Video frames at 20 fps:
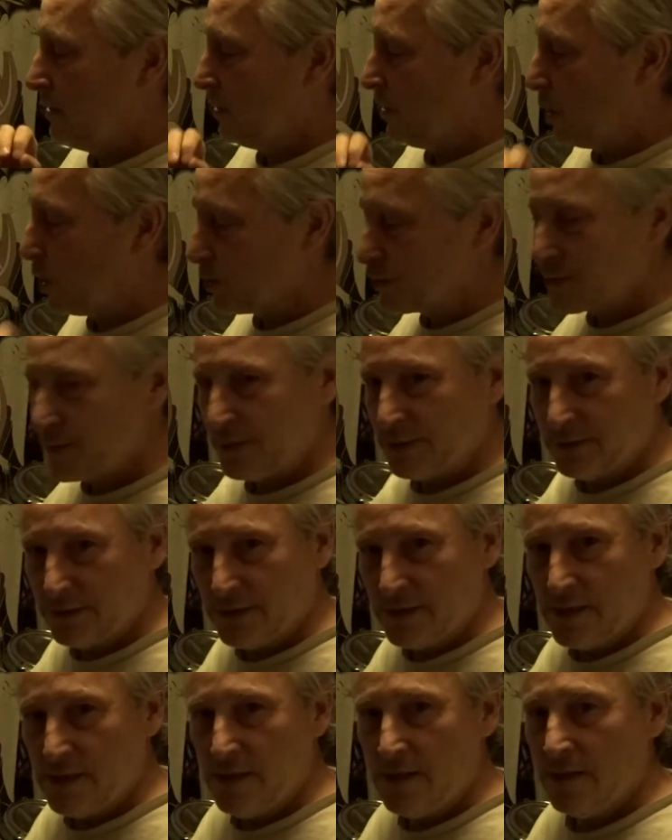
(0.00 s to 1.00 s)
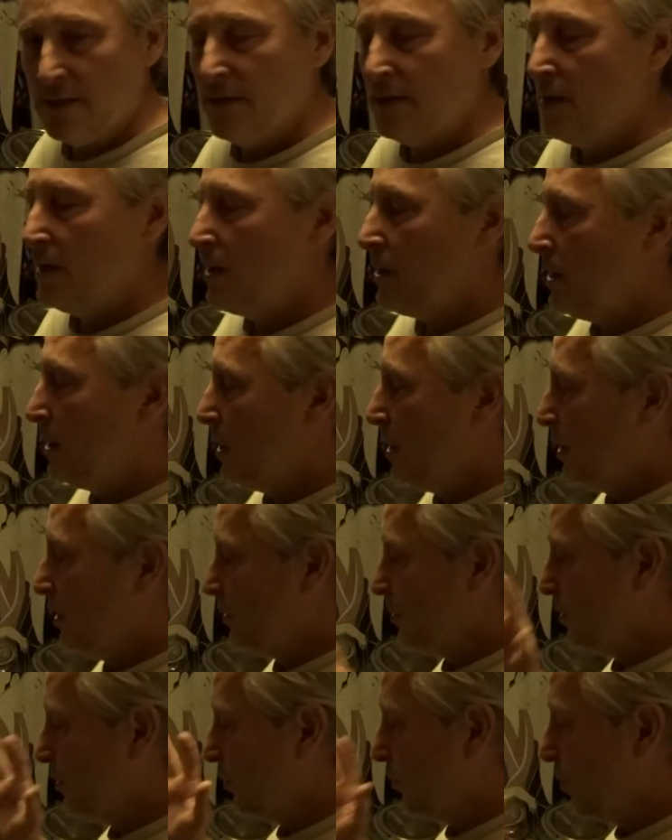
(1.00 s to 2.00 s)
Ultimately,
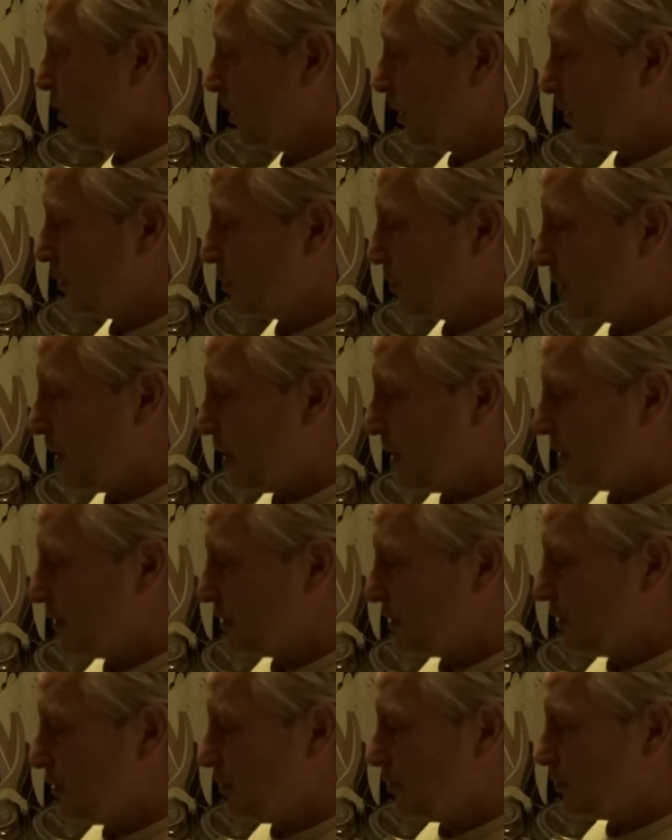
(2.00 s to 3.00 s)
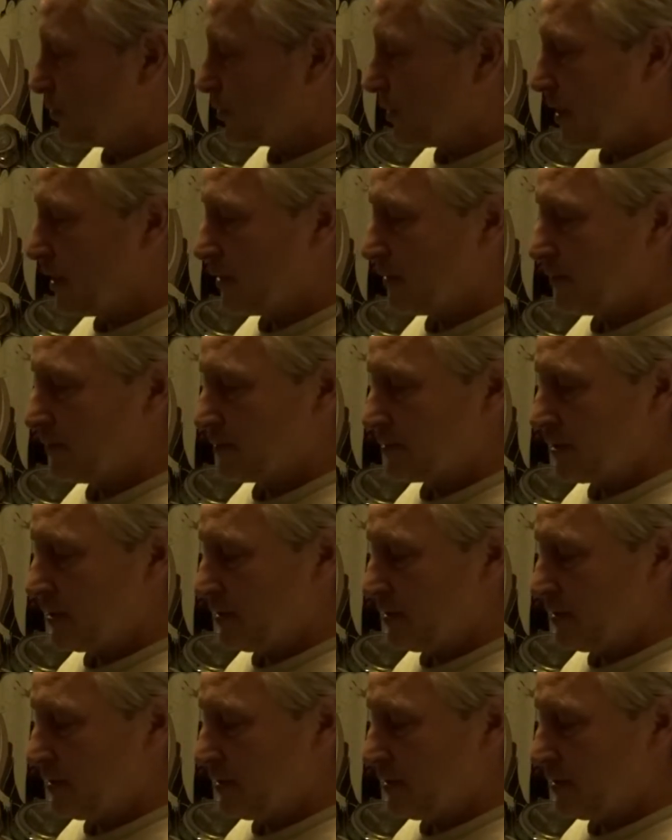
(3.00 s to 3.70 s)
you want to try it on the